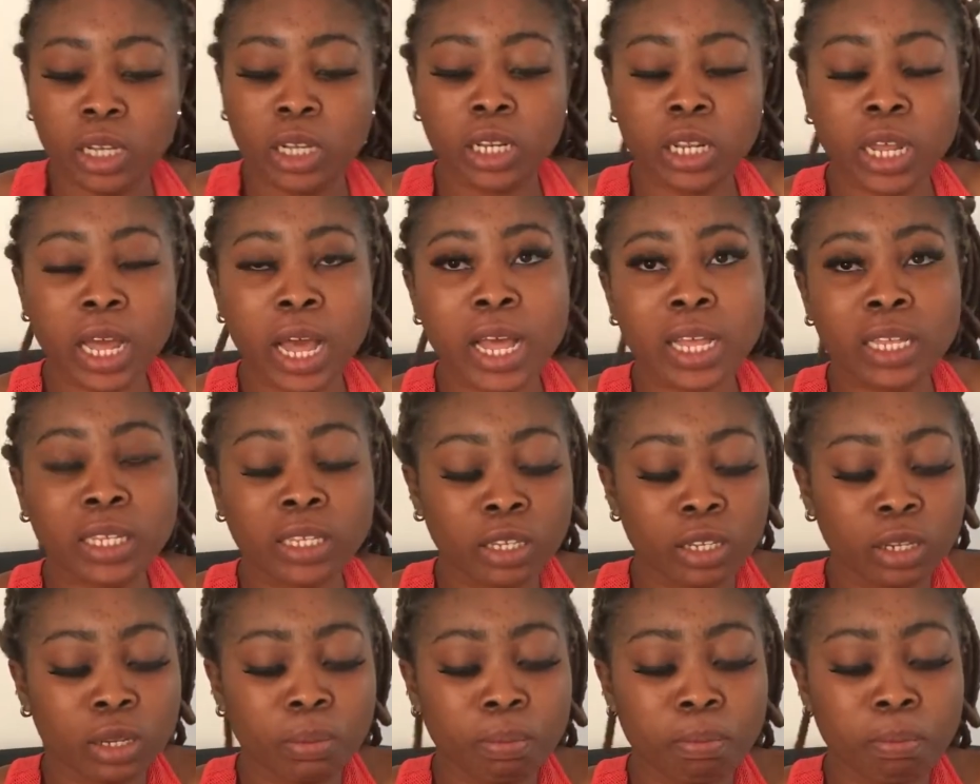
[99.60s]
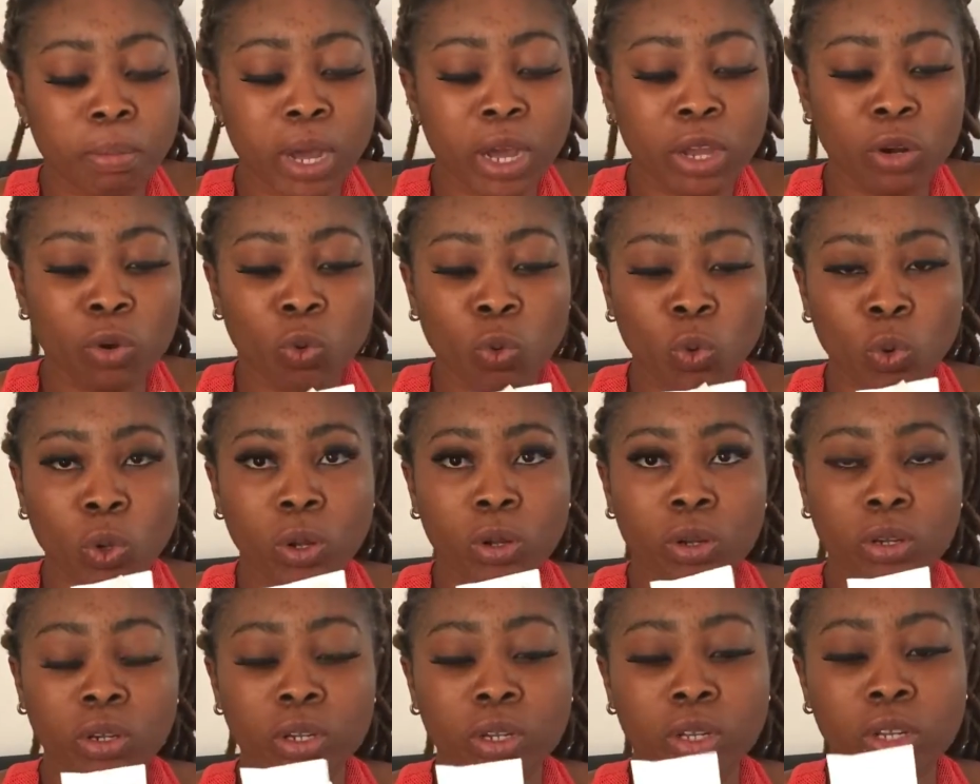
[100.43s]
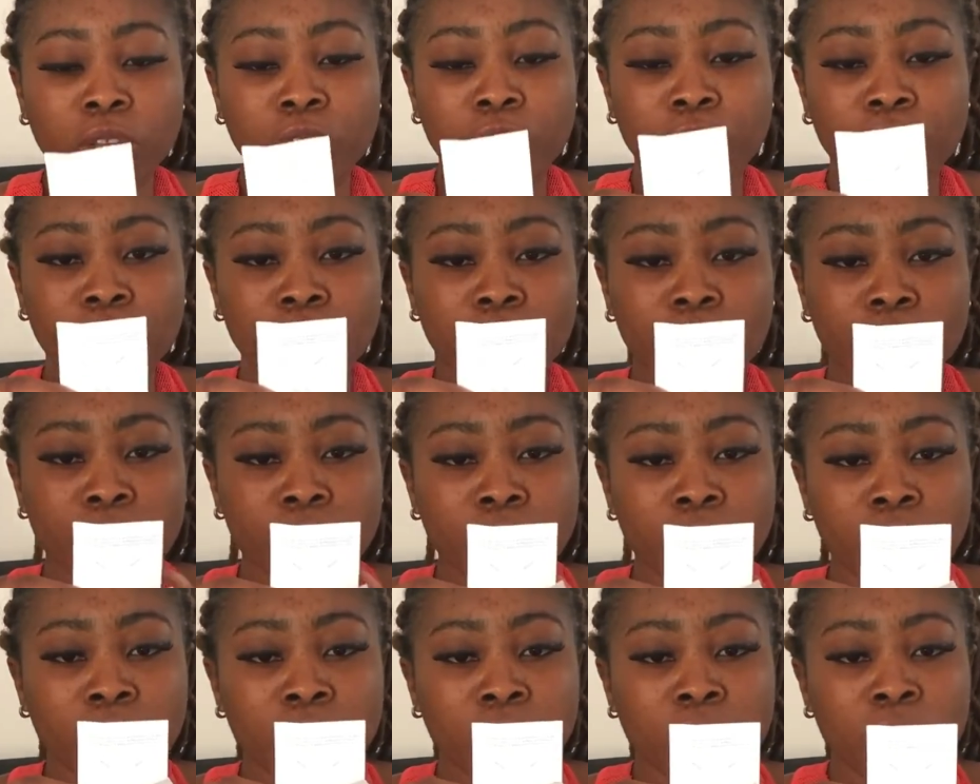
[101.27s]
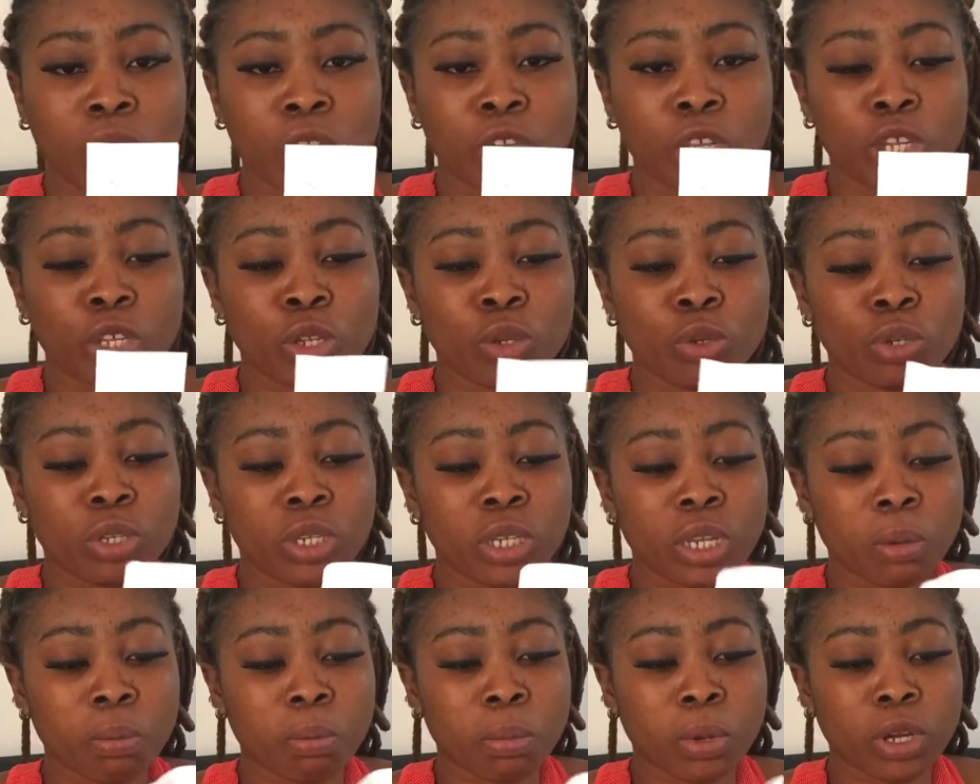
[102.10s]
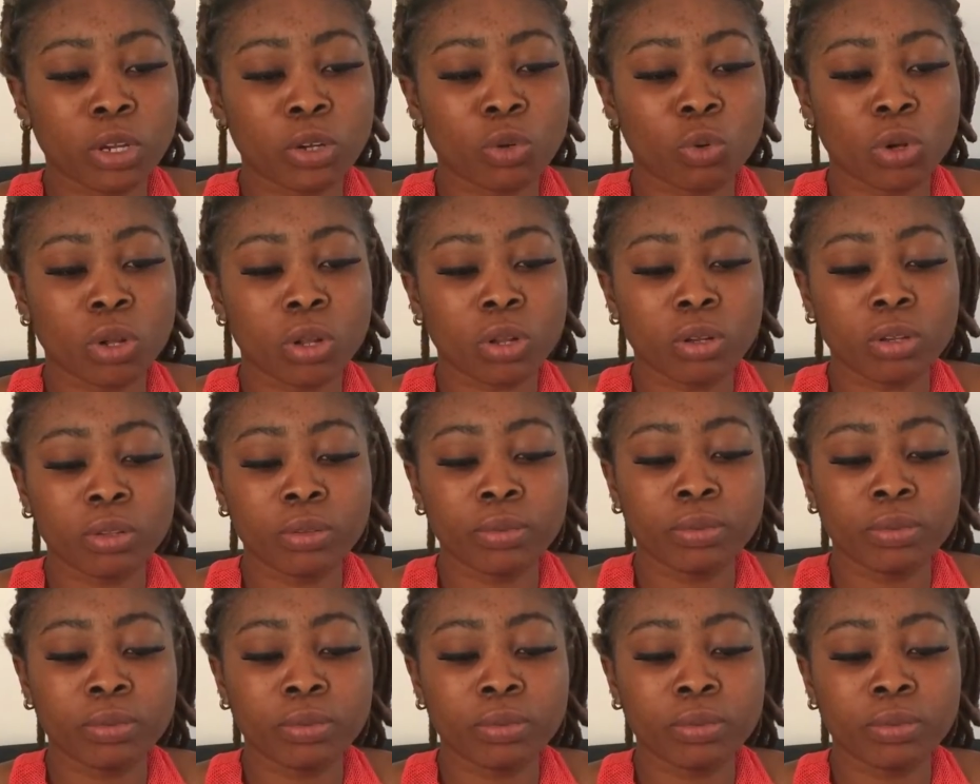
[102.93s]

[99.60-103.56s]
it has a manual here a user manual